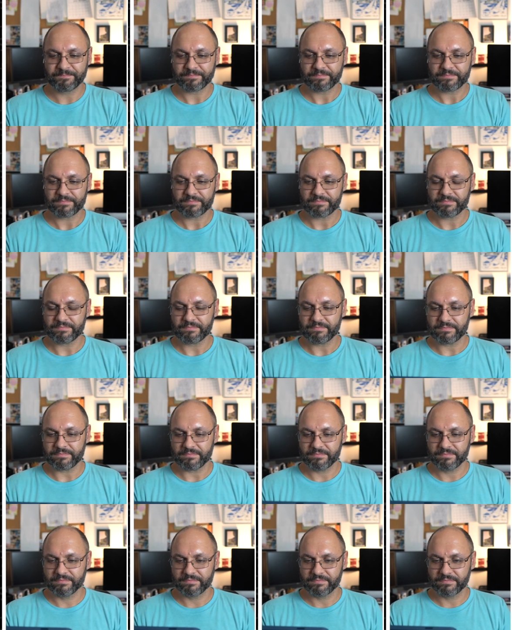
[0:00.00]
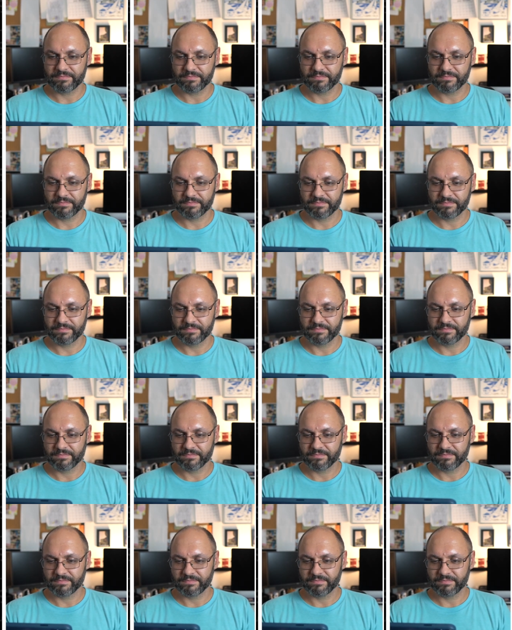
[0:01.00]

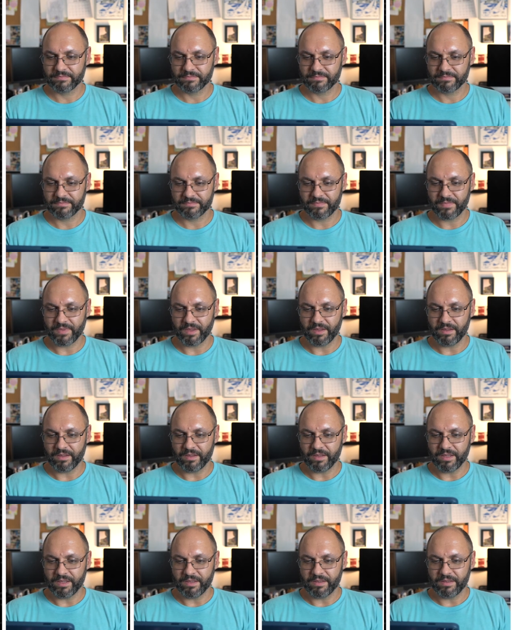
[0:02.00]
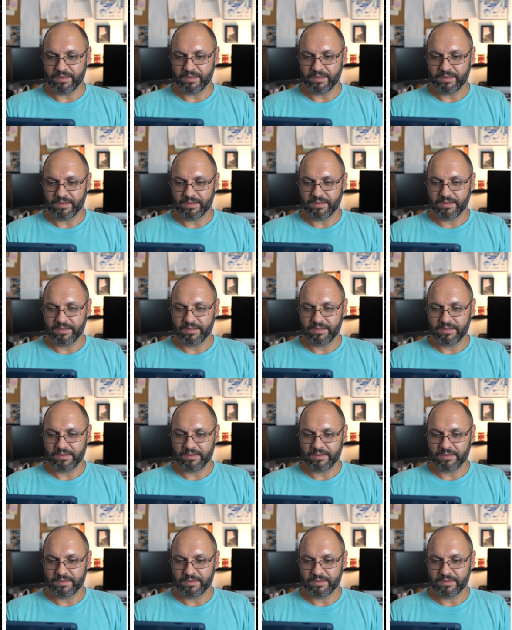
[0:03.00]

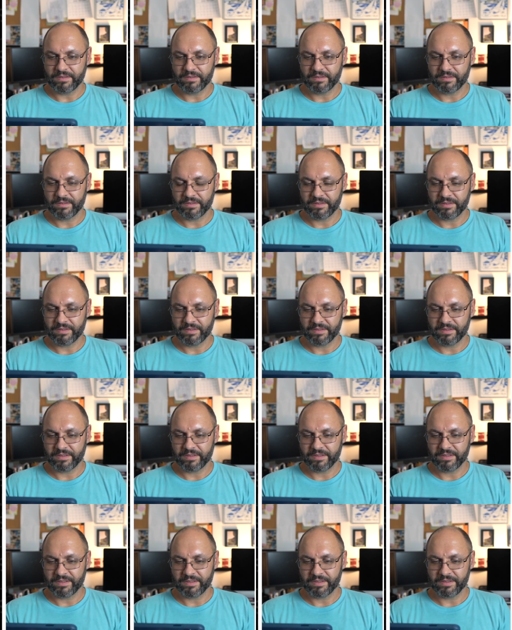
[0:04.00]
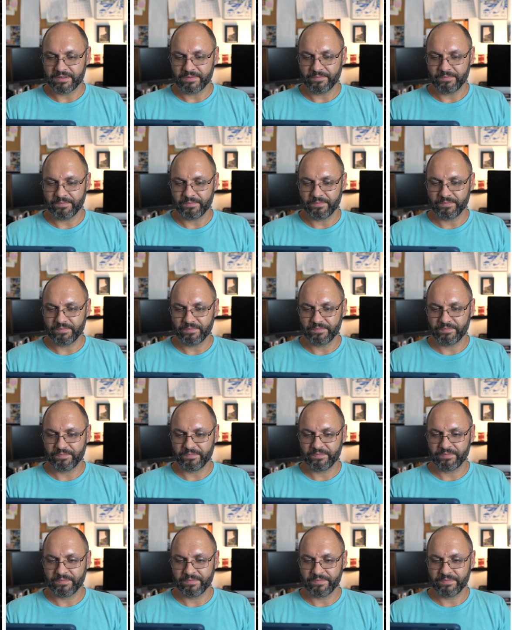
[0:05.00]

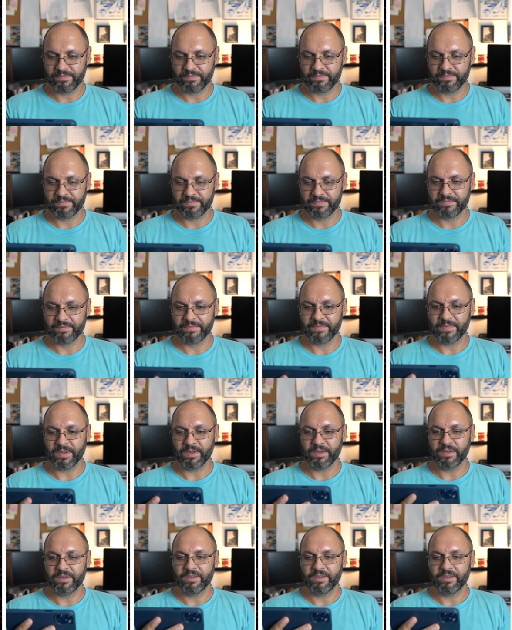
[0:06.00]
(no one is talking)